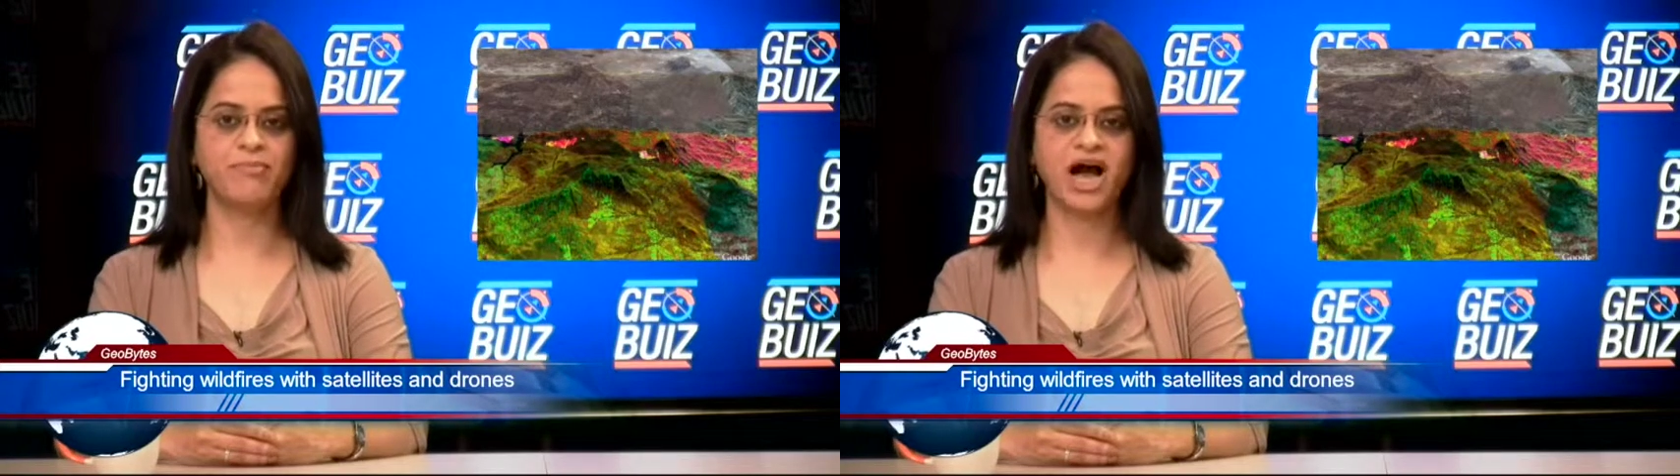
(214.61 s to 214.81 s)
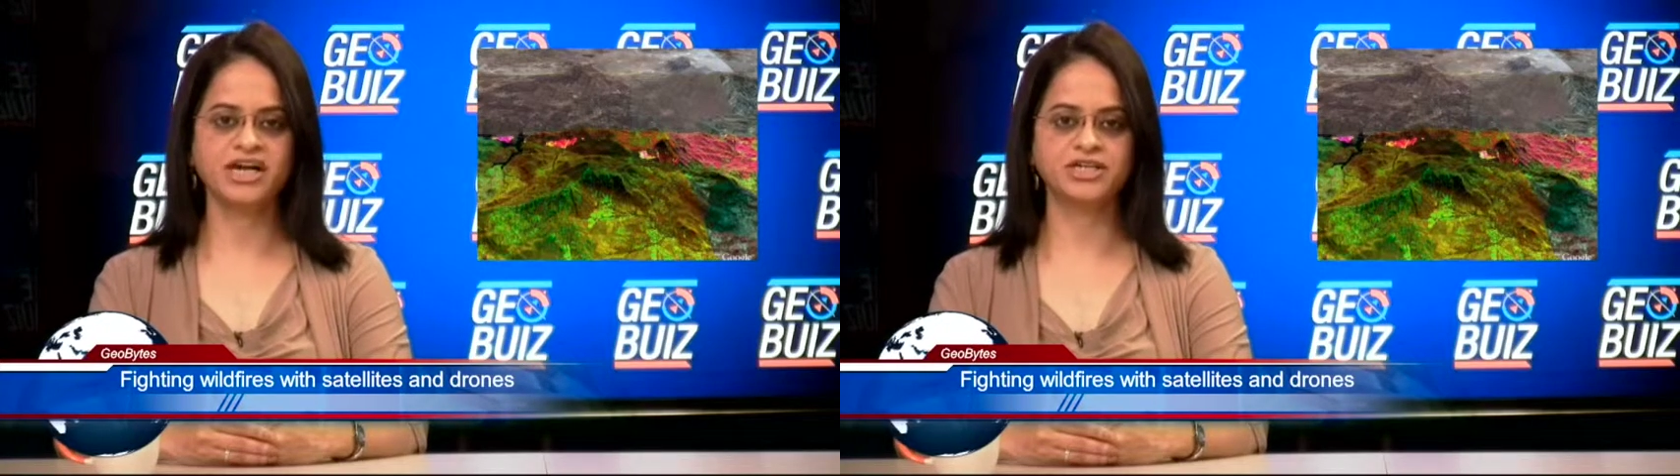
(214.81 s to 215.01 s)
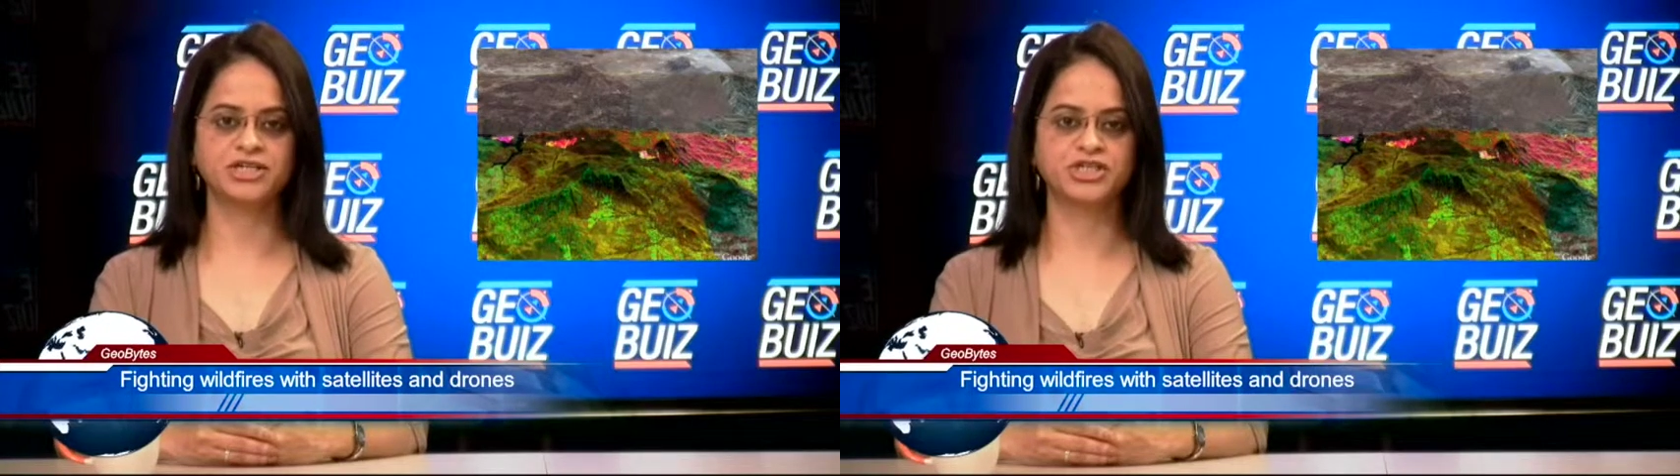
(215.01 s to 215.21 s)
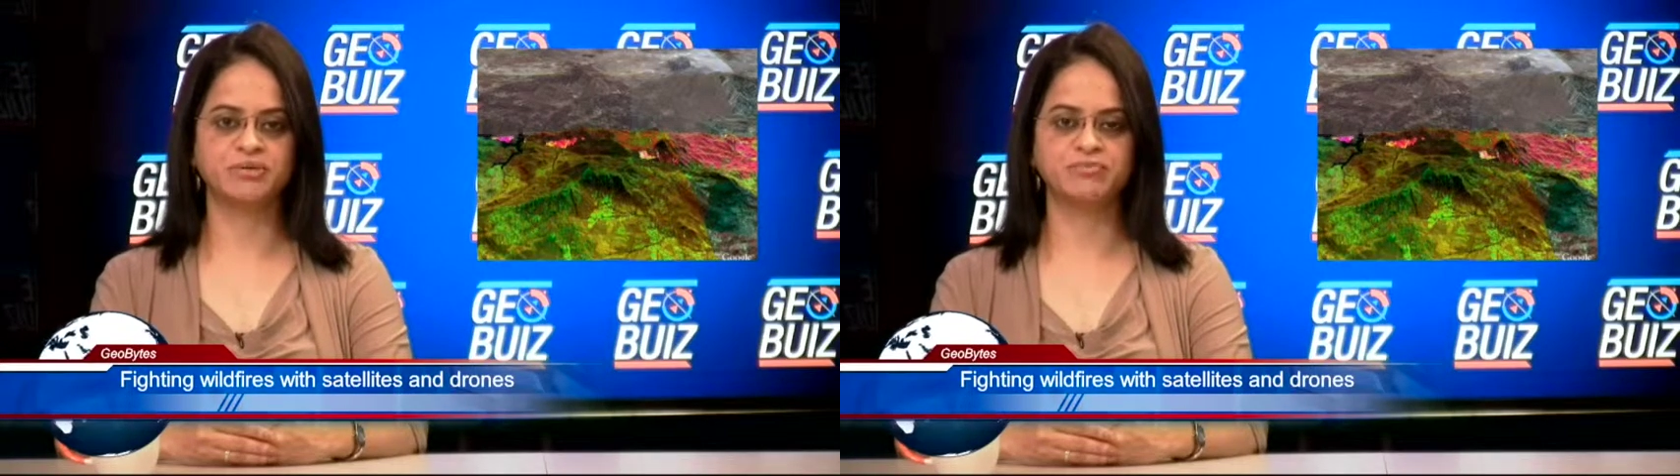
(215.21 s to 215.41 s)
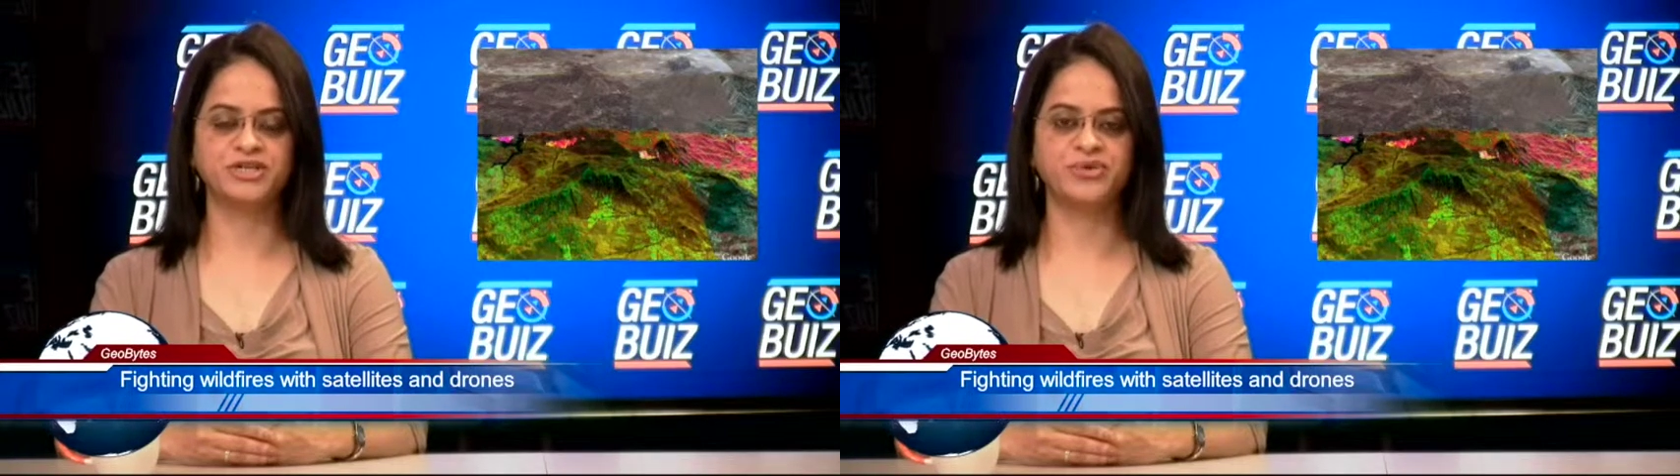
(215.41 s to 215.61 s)

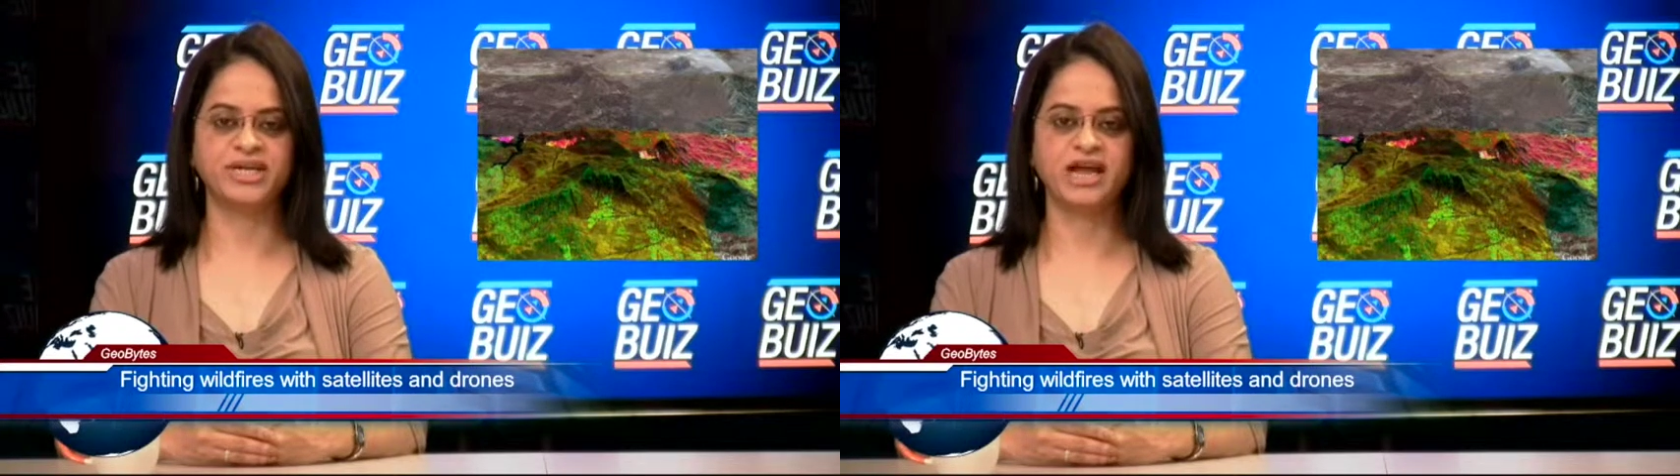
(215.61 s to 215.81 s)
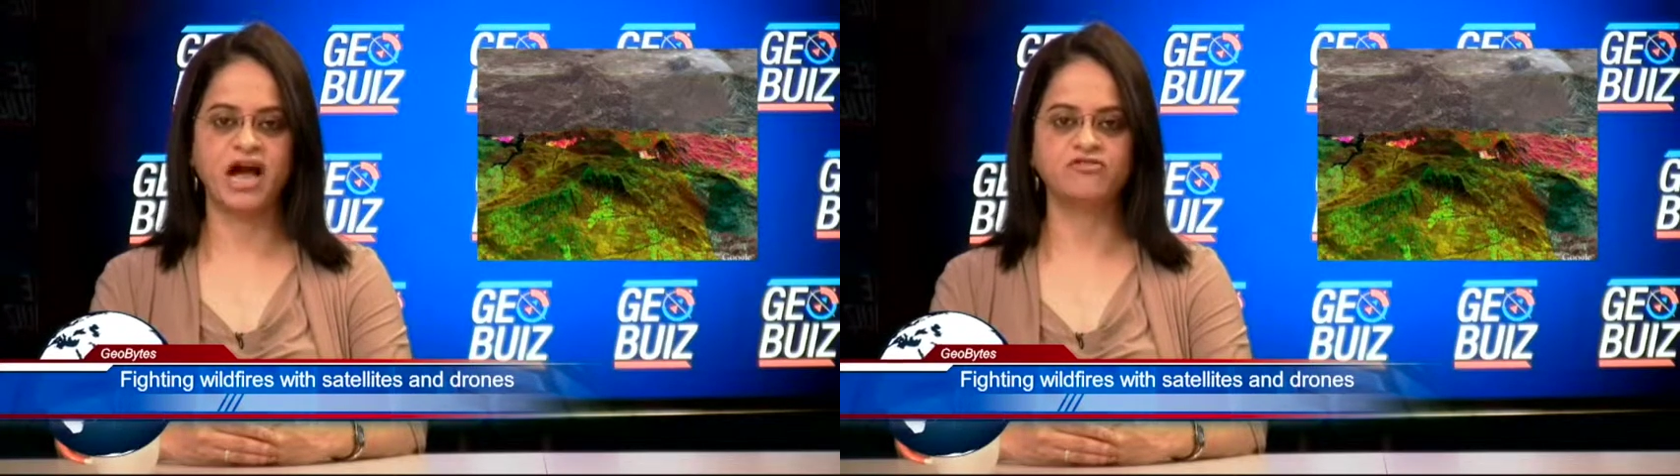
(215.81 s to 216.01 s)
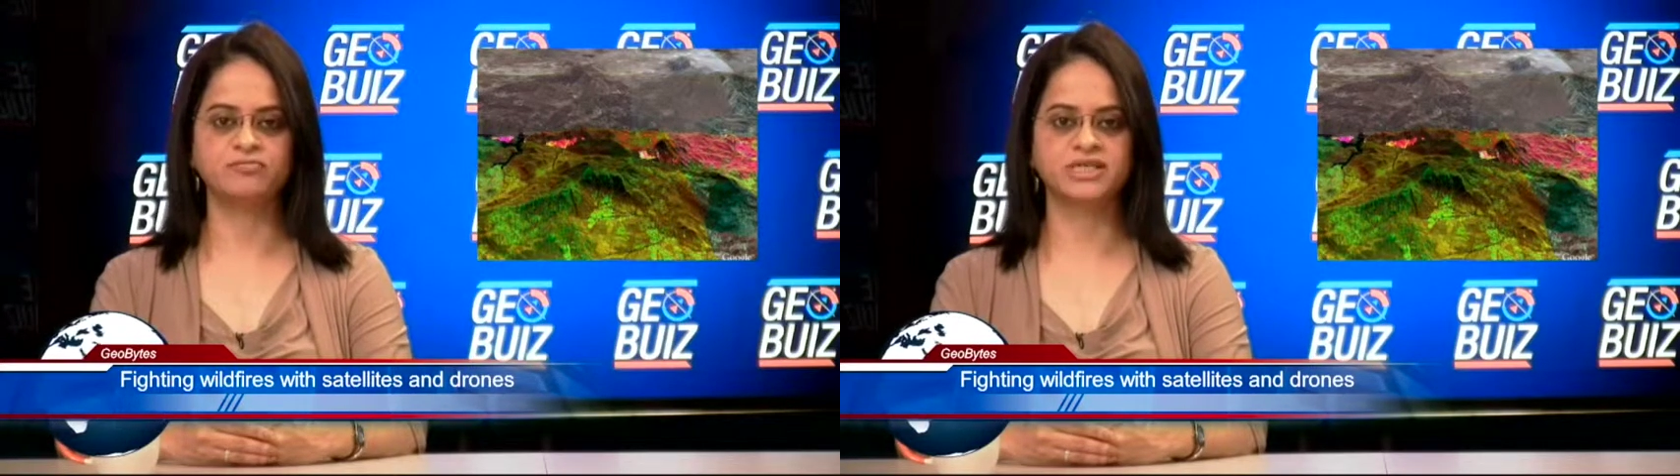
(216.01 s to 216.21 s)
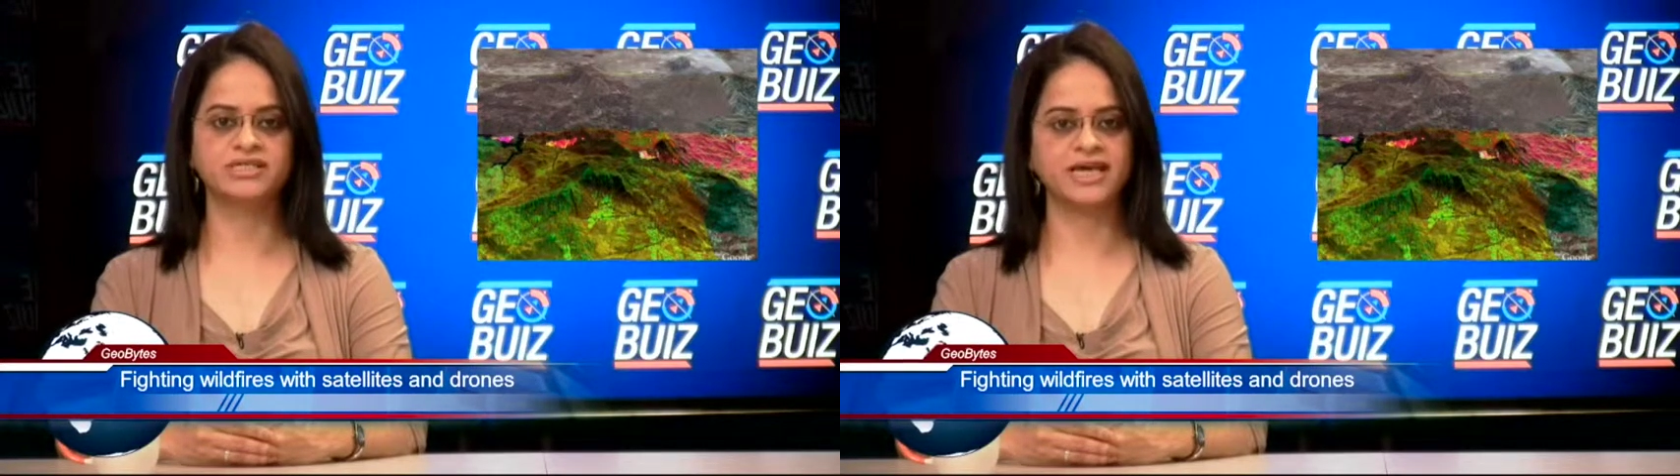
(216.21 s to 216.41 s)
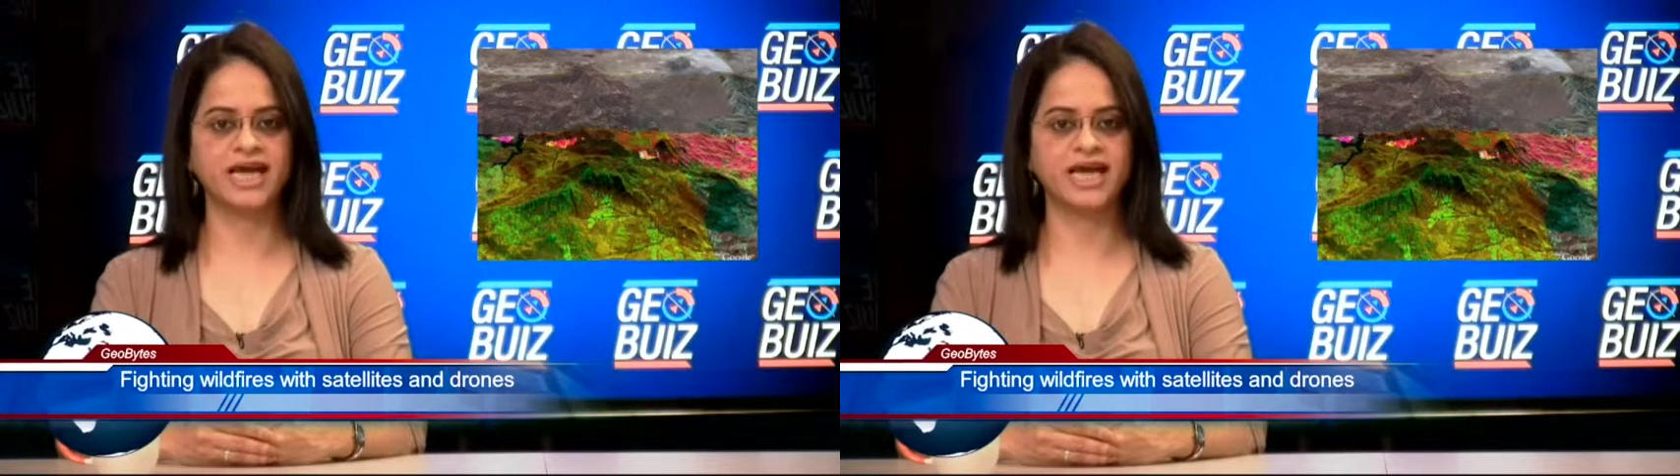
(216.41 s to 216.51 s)
partnership between government